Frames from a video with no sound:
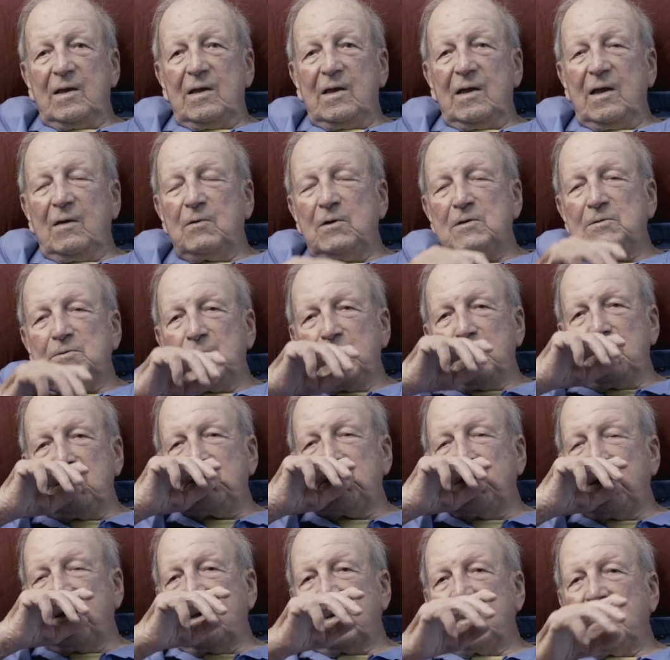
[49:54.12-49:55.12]
And once we
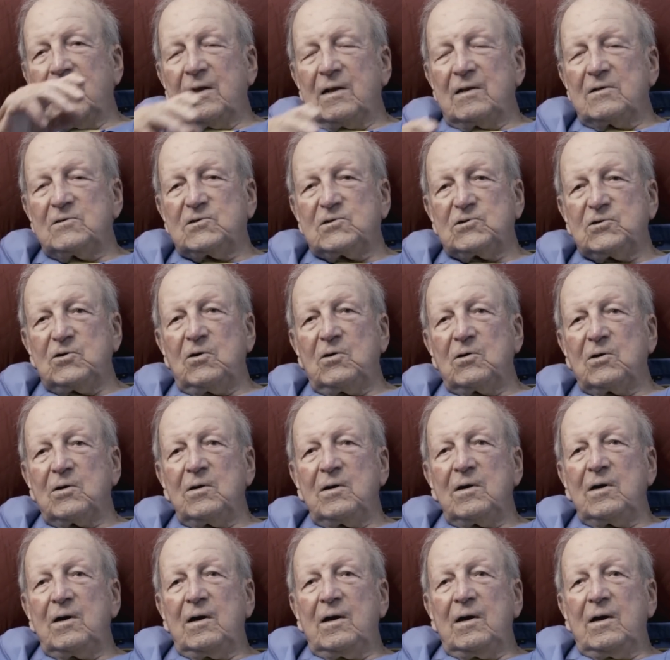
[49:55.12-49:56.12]
get on
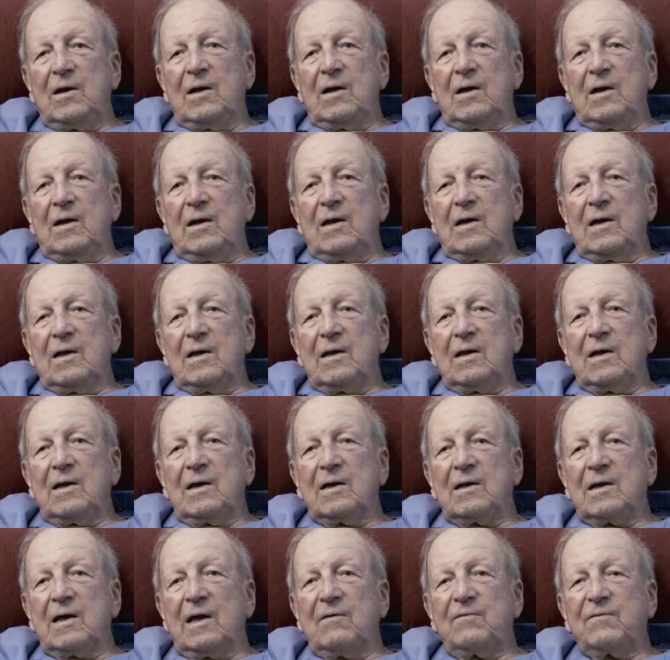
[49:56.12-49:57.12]
shore,
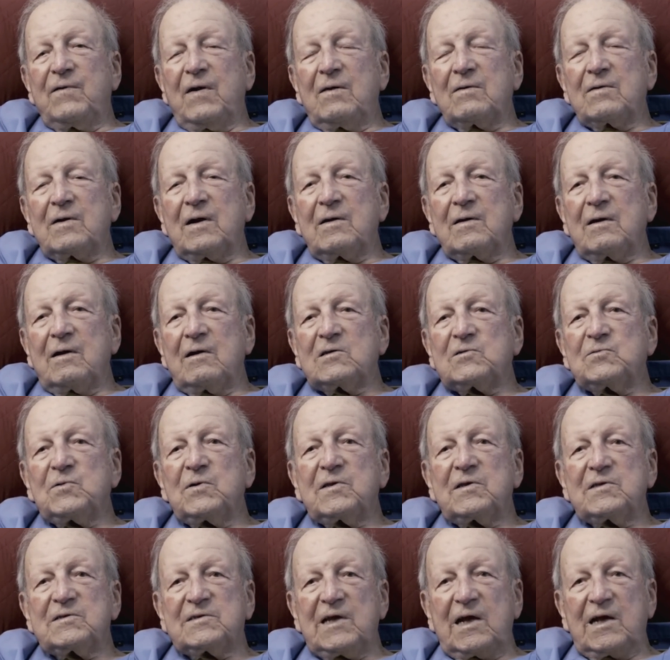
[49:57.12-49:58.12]
I found out I was
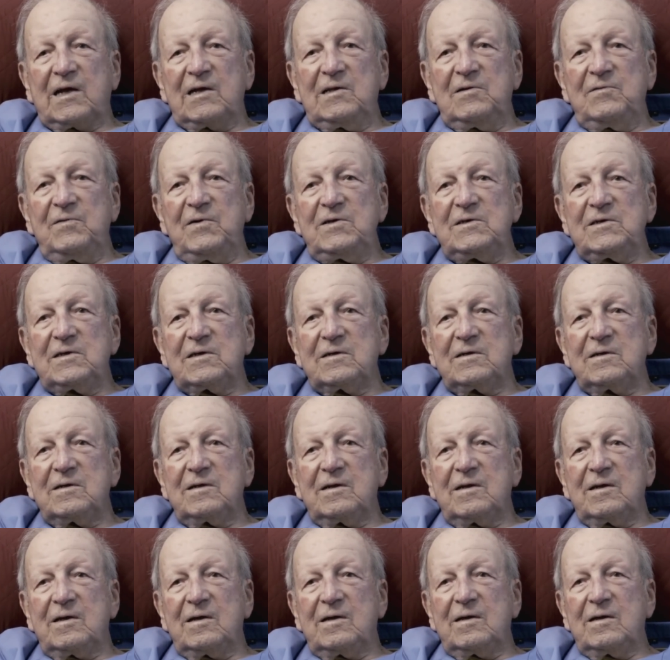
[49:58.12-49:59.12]
with the 2nd Division.
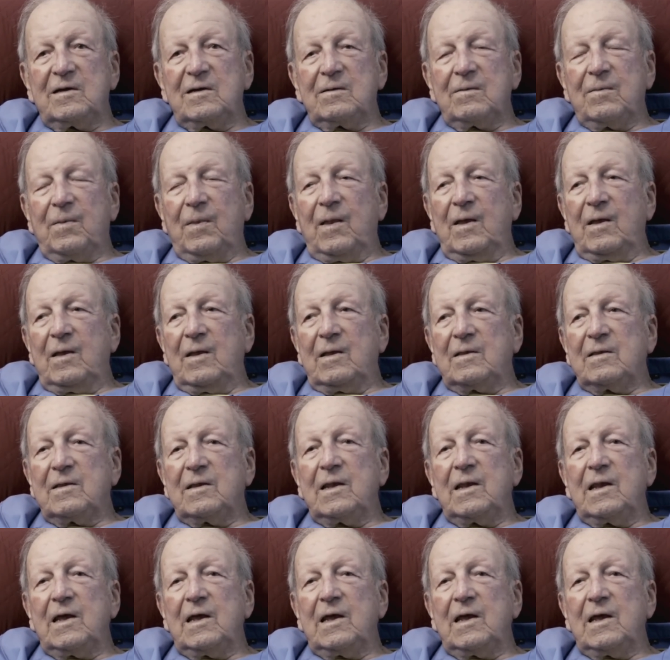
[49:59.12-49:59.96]
Then